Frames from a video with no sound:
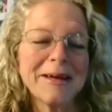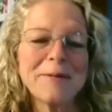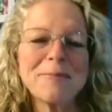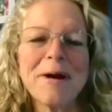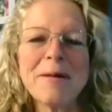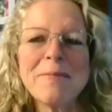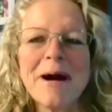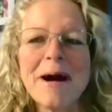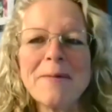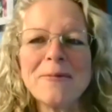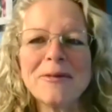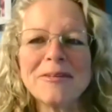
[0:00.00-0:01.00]
My
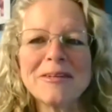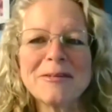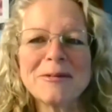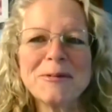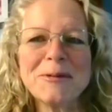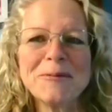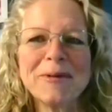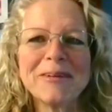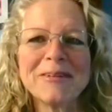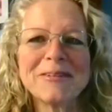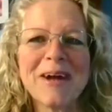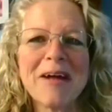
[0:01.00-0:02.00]
mom was a school bus
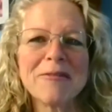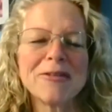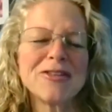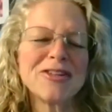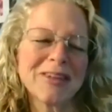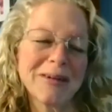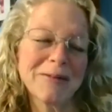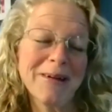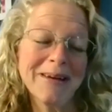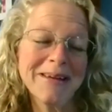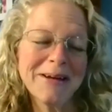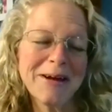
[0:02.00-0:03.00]
driver, and she's like,
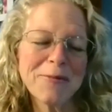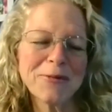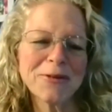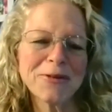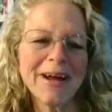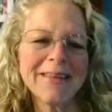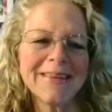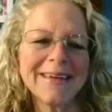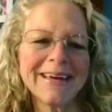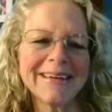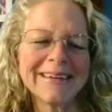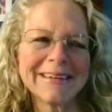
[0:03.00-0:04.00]
"Why don't you come try this?"